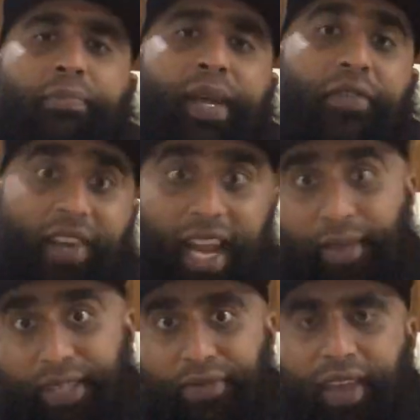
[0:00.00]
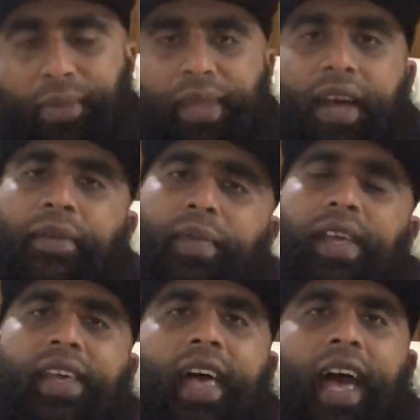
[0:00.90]
bit of claim to fame there.
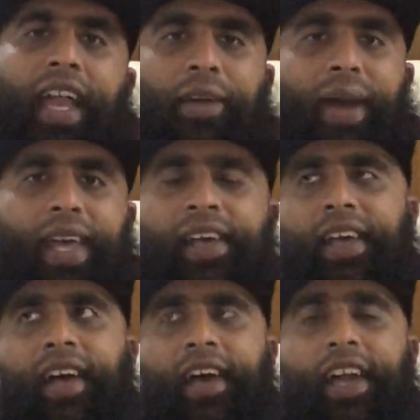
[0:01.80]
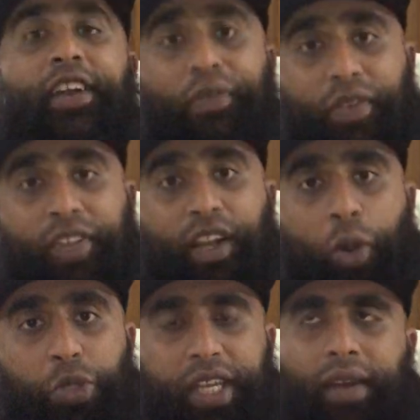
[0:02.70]
Anyway, enough of the
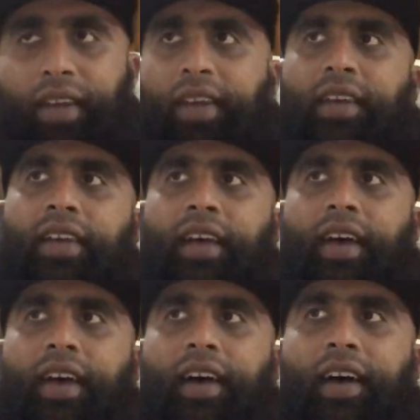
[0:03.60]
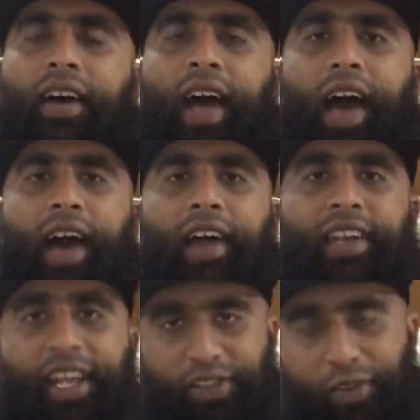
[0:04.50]
gloating. And
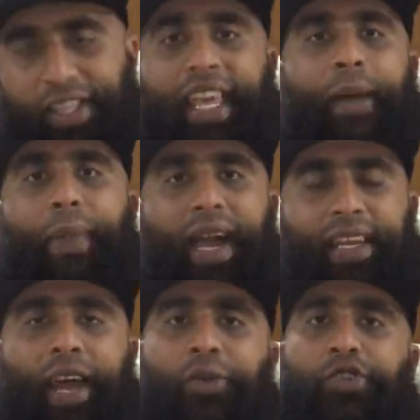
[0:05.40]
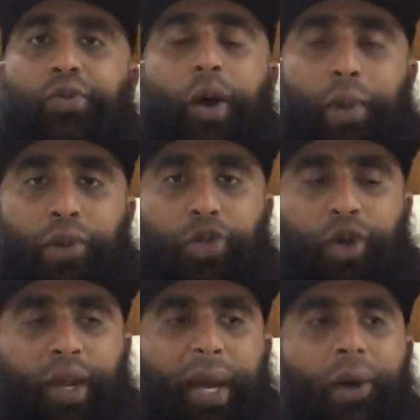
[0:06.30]
let's obviously get back down to what we were
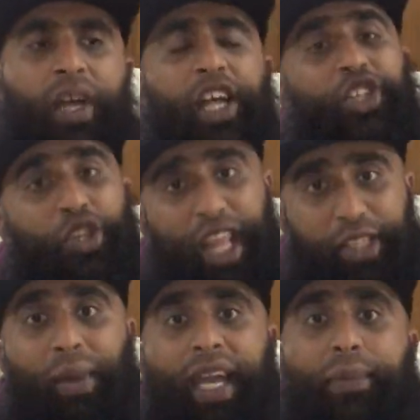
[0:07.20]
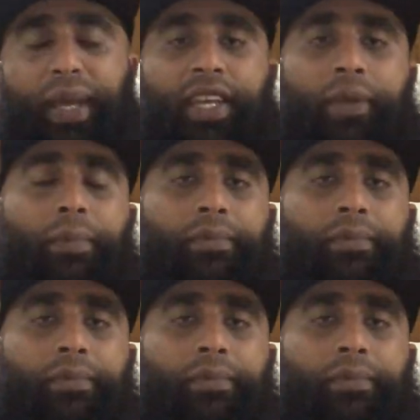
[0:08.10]
talking about. So that's my opinion